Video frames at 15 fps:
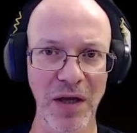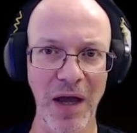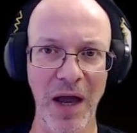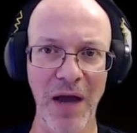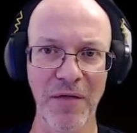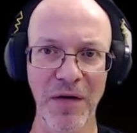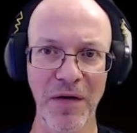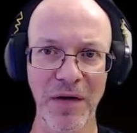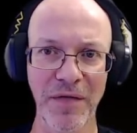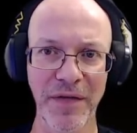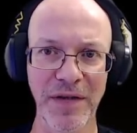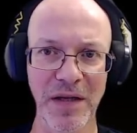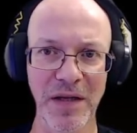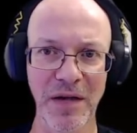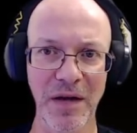Either if
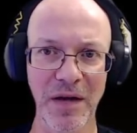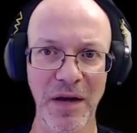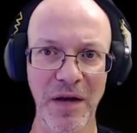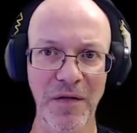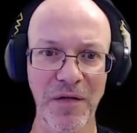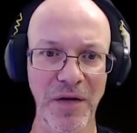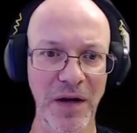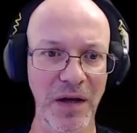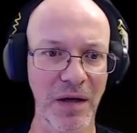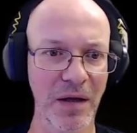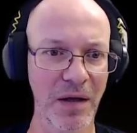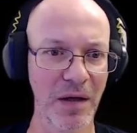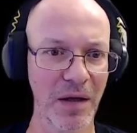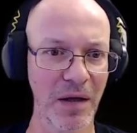it's a free